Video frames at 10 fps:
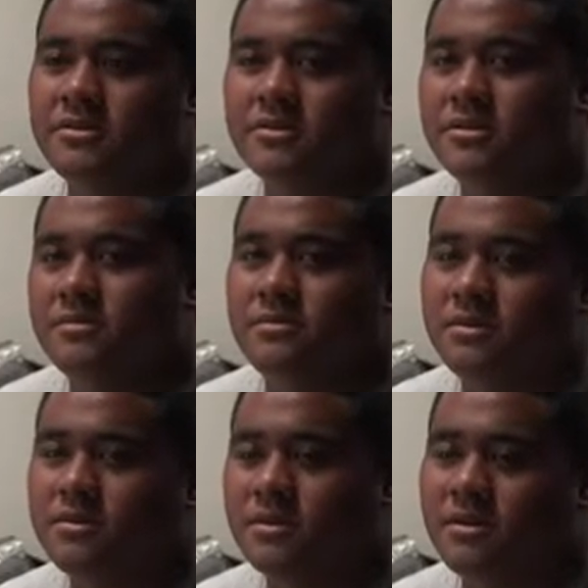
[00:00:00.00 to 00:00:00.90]
leadership.
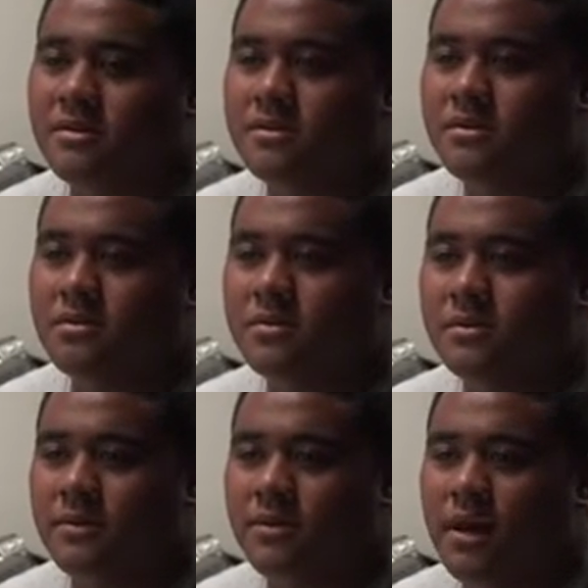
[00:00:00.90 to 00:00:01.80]
You know, I learned a little
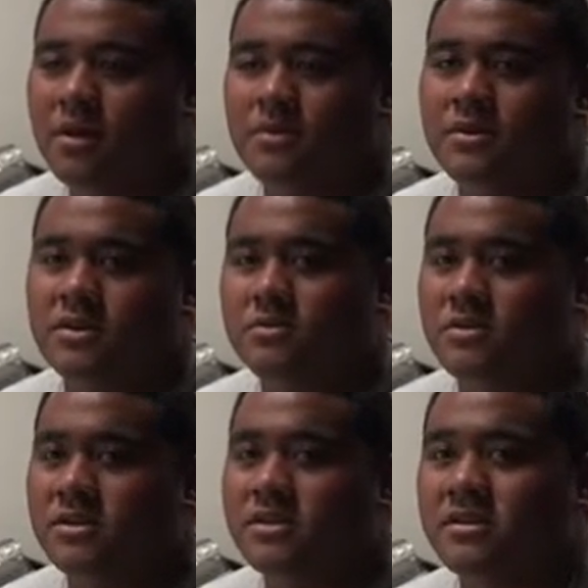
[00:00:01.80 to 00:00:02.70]
bit about how to
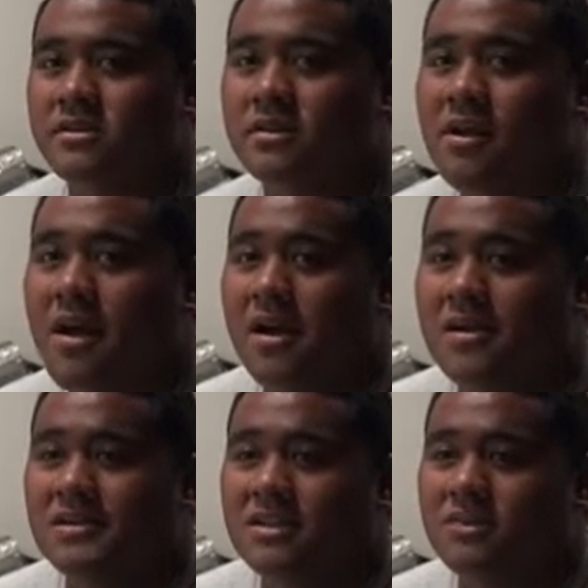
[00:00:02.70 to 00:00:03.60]
become a leader,
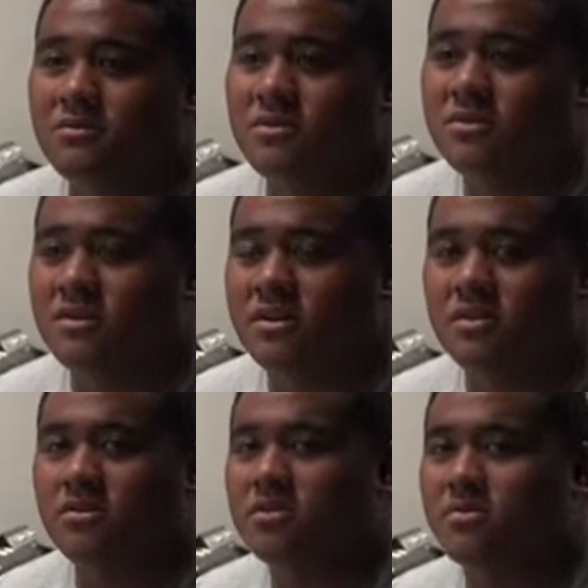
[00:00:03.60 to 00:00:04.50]
as well as
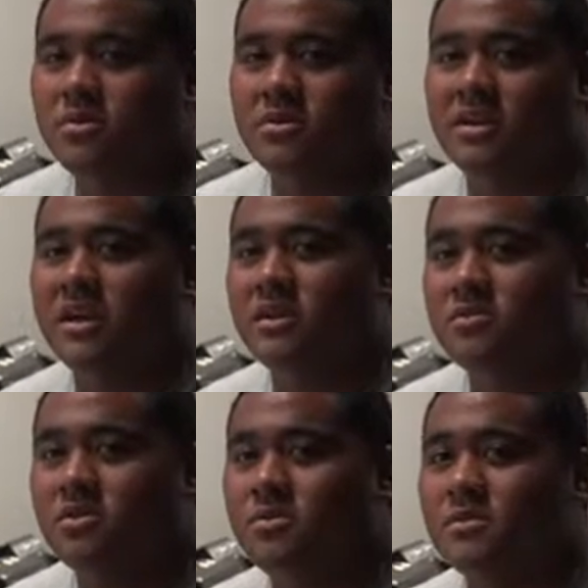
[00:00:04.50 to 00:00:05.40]
like, you know,
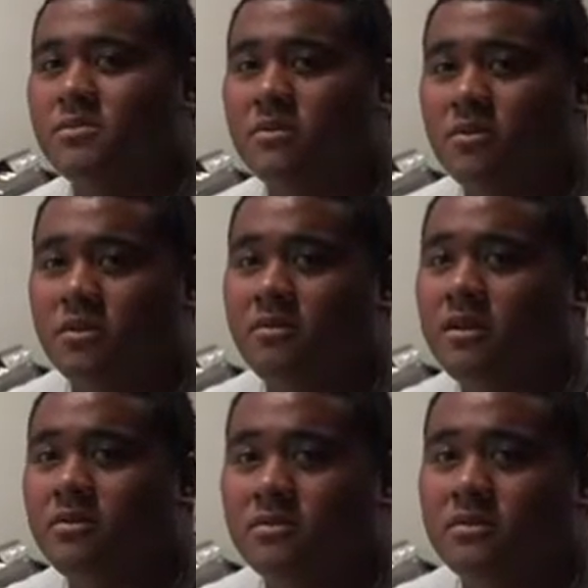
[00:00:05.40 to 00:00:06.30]
communicating with the people I work
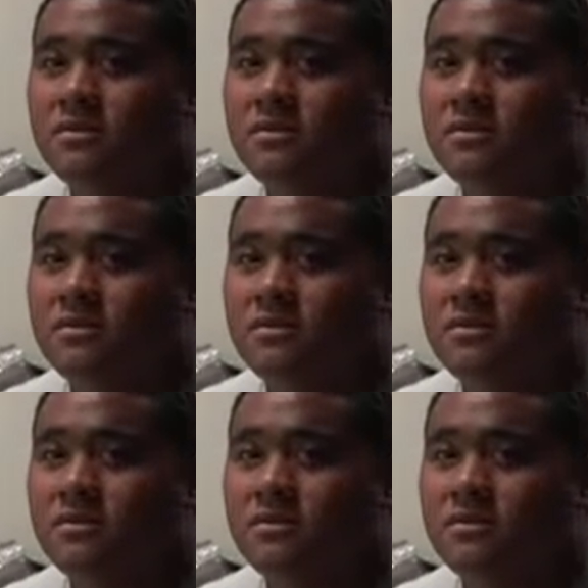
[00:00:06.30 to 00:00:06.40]
around